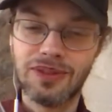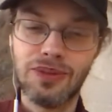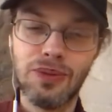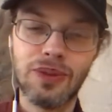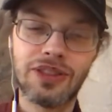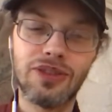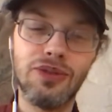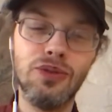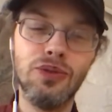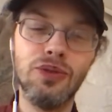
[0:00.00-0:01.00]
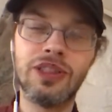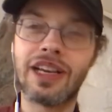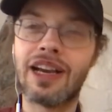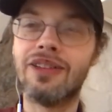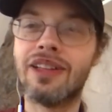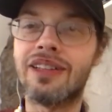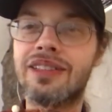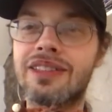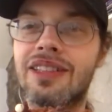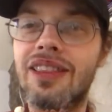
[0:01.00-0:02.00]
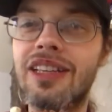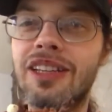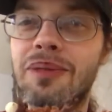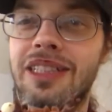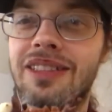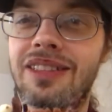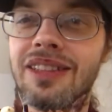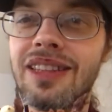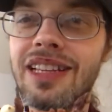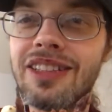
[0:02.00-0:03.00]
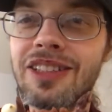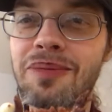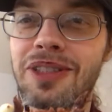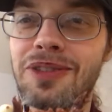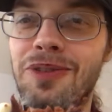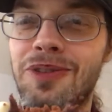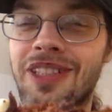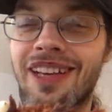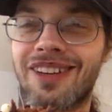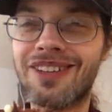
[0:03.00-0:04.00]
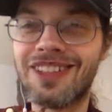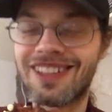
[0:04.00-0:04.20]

Ooh, it's oozing out there. Just a little bit oozing out.